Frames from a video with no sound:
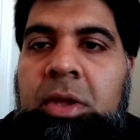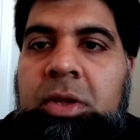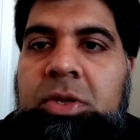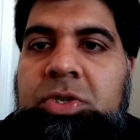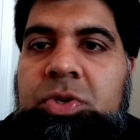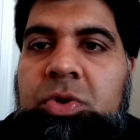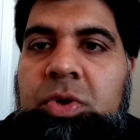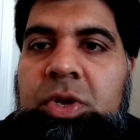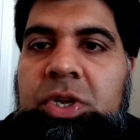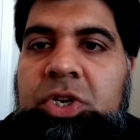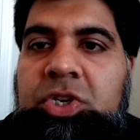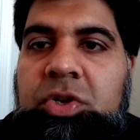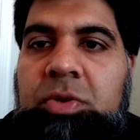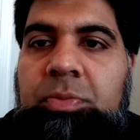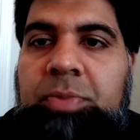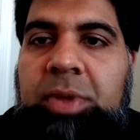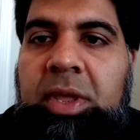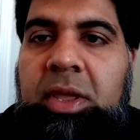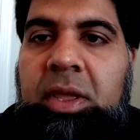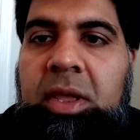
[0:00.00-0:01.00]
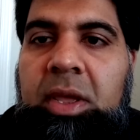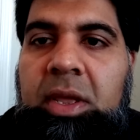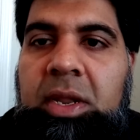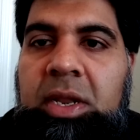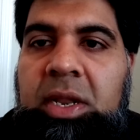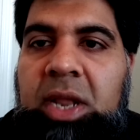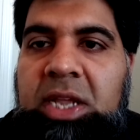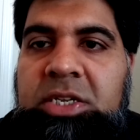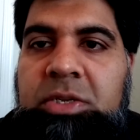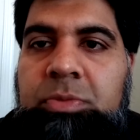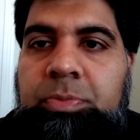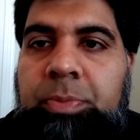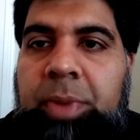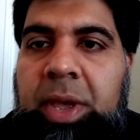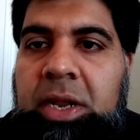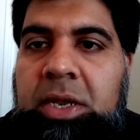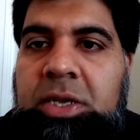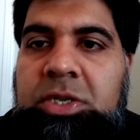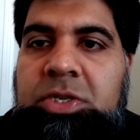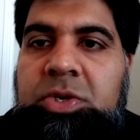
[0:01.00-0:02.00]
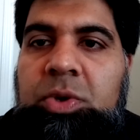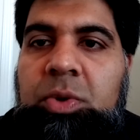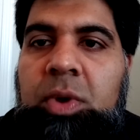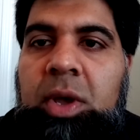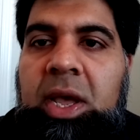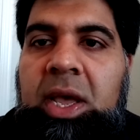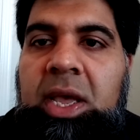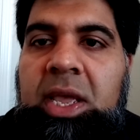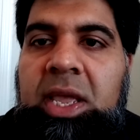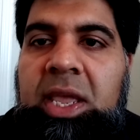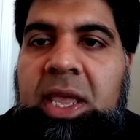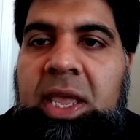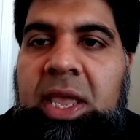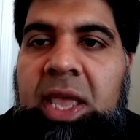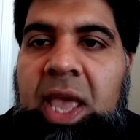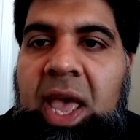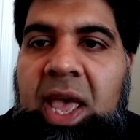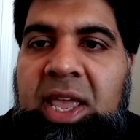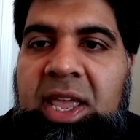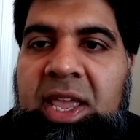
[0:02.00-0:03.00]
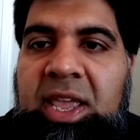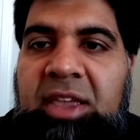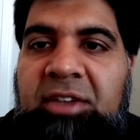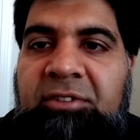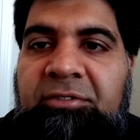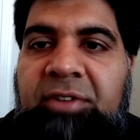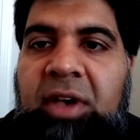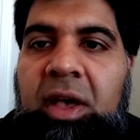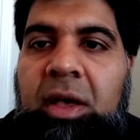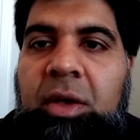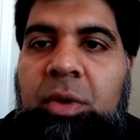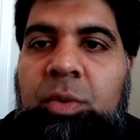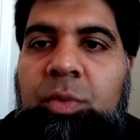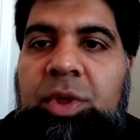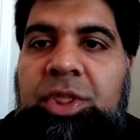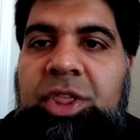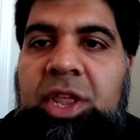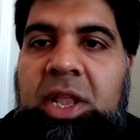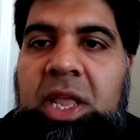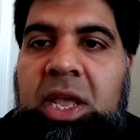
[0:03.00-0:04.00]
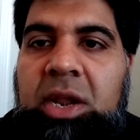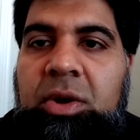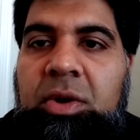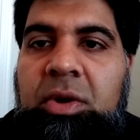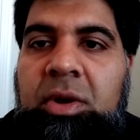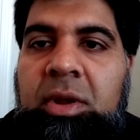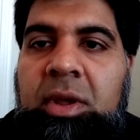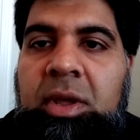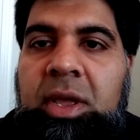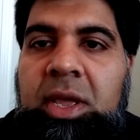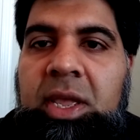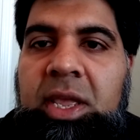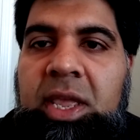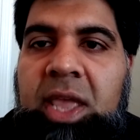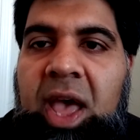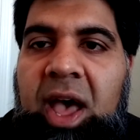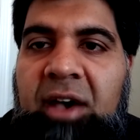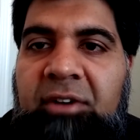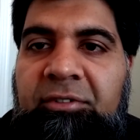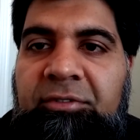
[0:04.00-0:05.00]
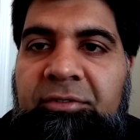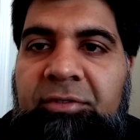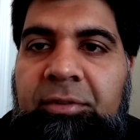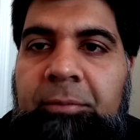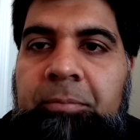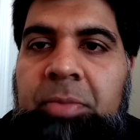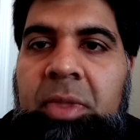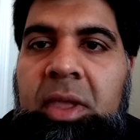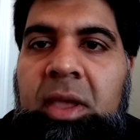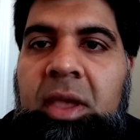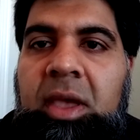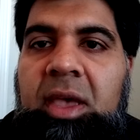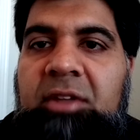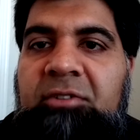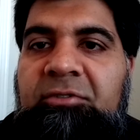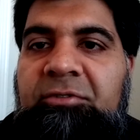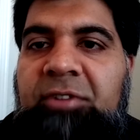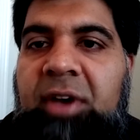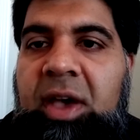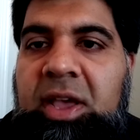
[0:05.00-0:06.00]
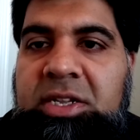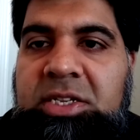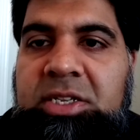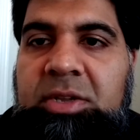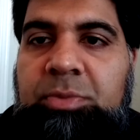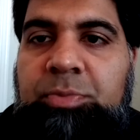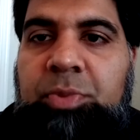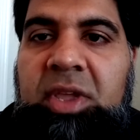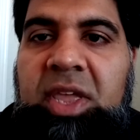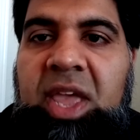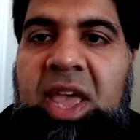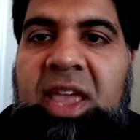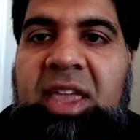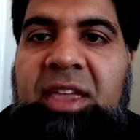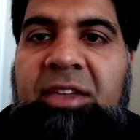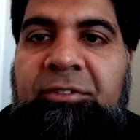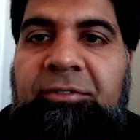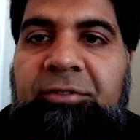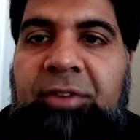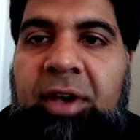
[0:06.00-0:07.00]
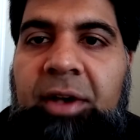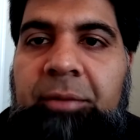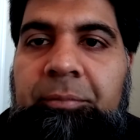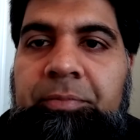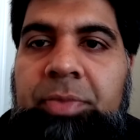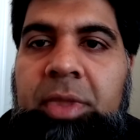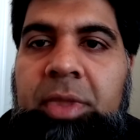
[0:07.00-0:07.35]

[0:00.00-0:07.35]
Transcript: So it should be a nice bend. So kayfa with the letter kaf. And fa is simple, kayfa.